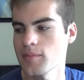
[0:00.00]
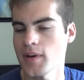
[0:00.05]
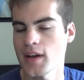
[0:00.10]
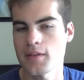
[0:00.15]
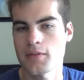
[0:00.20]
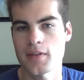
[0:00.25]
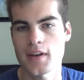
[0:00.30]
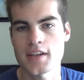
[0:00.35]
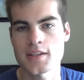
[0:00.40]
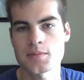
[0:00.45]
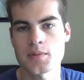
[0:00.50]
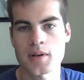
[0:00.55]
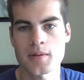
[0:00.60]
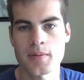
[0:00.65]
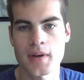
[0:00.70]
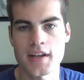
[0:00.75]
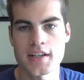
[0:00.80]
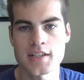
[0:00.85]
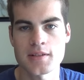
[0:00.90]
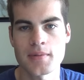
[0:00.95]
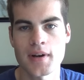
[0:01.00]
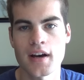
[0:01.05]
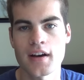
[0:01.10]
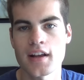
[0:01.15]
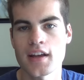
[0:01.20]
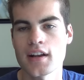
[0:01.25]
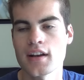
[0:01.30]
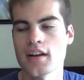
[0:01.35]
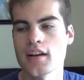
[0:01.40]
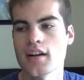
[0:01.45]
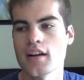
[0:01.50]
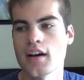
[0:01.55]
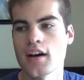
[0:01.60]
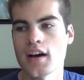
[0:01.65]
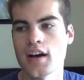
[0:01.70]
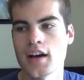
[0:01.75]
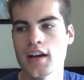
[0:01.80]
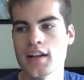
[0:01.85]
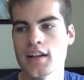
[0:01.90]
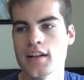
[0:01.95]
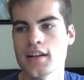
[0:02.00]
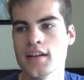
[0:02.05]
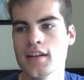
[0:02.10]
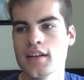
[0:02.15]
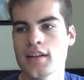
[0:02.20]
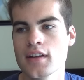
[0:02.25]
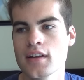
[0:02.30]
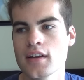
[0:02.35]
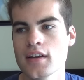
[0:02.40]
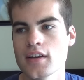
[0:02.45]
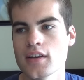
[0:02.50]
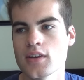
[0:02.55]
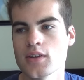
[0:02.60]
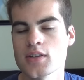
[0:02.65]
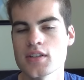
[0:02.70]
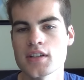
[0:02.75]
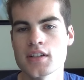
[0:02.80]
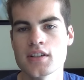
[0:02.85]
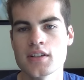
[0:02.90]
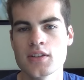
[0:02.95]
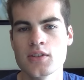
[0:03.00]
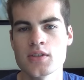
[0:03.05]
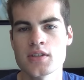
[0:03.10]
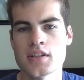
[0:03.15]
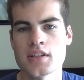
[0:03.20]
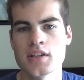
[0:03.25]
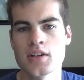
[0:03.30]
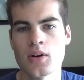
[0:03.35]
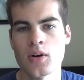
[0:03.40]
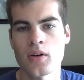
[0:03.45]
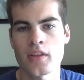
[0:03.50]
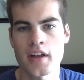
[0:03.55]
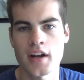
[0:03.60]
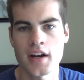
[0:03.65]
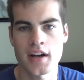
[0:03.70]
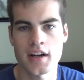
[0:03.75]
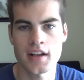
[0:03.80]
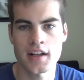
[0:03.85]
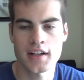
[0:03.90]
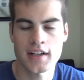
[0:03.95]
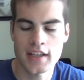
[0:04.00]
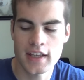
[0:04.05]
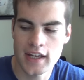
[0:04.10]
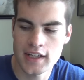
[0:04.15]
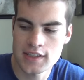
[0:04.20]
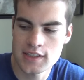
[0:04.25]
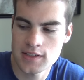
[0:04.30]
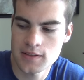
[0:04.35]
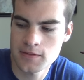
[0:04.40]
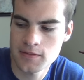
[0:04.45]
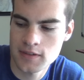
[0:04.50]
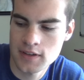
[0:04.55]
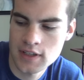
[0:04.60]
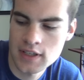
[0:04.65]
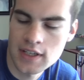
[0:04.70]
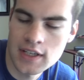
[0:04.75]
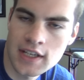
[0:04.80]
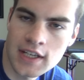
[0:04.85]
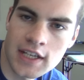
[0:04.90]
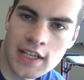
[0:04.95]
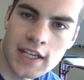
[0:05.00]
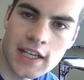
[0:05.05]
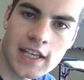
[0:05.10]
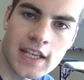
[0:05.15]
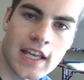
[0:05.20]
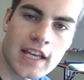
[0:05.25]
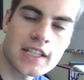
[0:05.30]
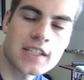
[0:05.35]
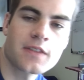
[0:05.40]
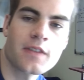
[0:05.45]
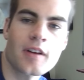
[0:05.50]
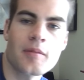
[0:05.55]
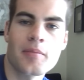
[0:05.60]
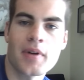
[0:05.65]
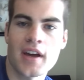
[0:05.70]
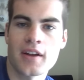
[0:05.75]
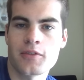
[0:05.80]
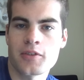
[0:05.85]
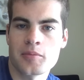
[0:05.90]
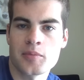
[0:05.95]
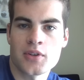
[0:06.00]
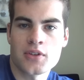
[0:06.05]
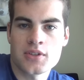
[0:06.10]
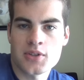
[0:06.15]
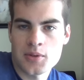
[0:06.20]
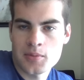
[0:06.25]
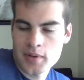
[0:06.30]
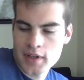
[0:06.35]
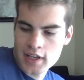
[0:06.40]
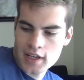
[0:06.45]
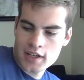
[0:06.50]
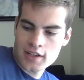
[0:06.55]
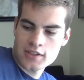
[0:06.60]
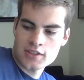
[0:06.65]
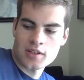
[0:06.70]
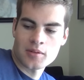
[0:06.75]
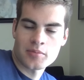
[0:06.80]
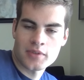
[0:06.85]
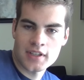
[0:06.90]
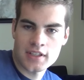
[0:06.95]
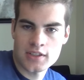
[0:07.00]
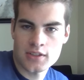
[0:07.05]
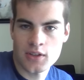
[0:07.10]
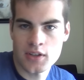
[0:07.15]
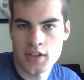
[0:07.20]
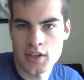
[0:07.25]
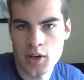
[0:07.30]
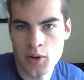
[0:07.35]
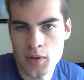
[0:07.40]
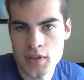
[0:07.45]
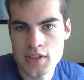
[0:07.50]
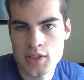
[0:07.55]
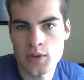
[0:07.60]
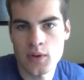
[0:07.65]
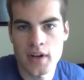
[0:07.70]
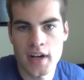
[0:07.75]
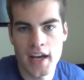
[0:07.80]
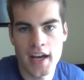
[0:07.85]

my Facebook page about it. Uh, you should you should go there in case of case if I'm banned from YouTube again or something so you know what's going